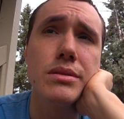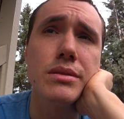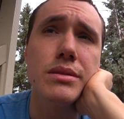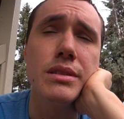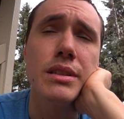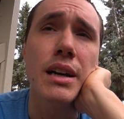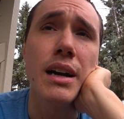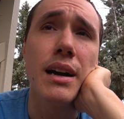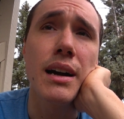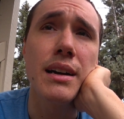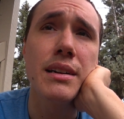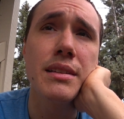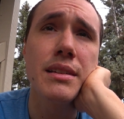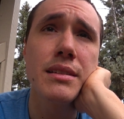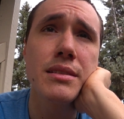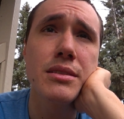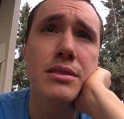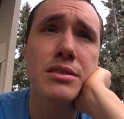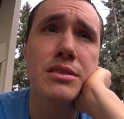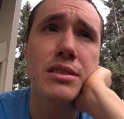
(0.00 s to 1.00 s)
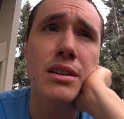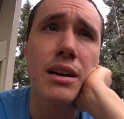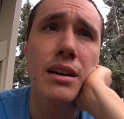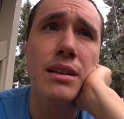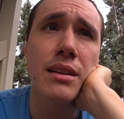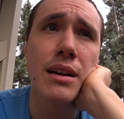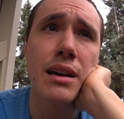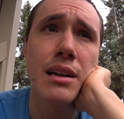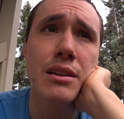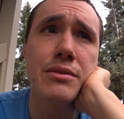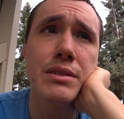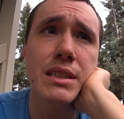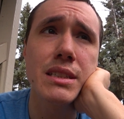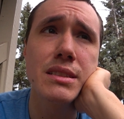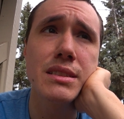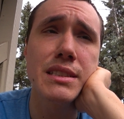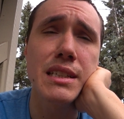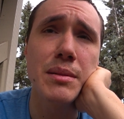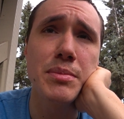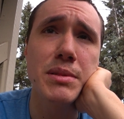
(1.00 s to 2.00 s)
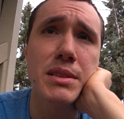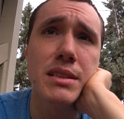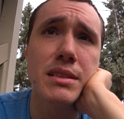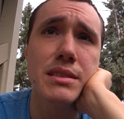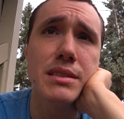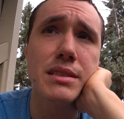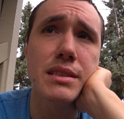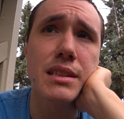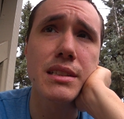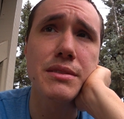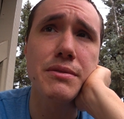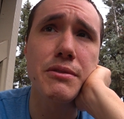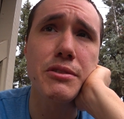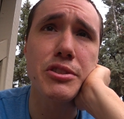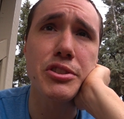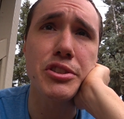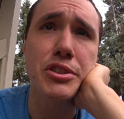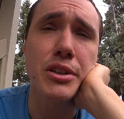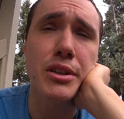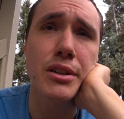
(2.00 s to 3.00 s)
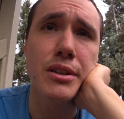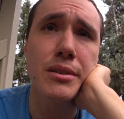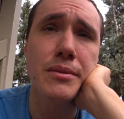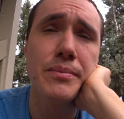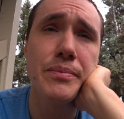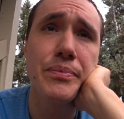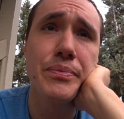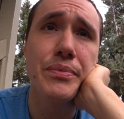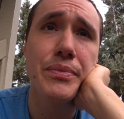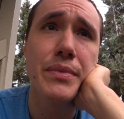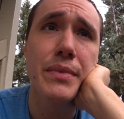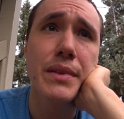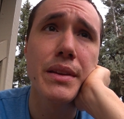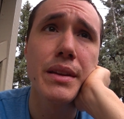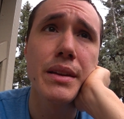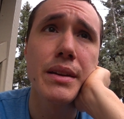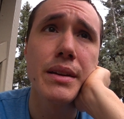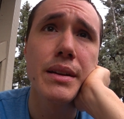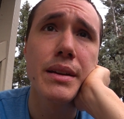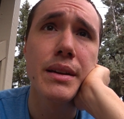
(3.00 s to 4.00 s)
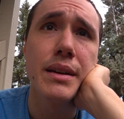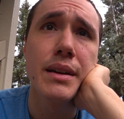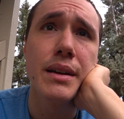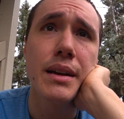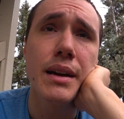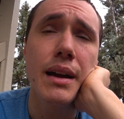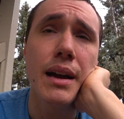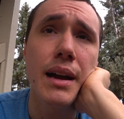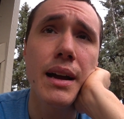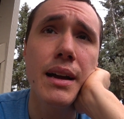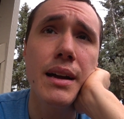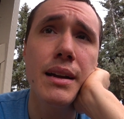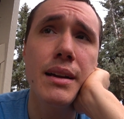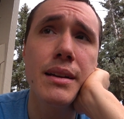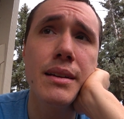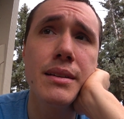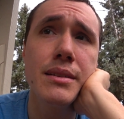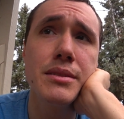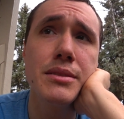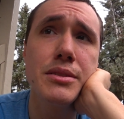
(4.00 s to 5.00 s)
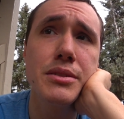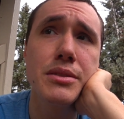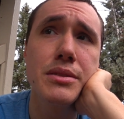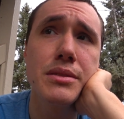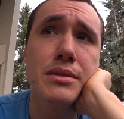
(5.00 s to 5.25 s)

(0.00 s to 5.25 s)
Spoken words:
yeah, I think there's not a lot of acceptance, that's for sure. And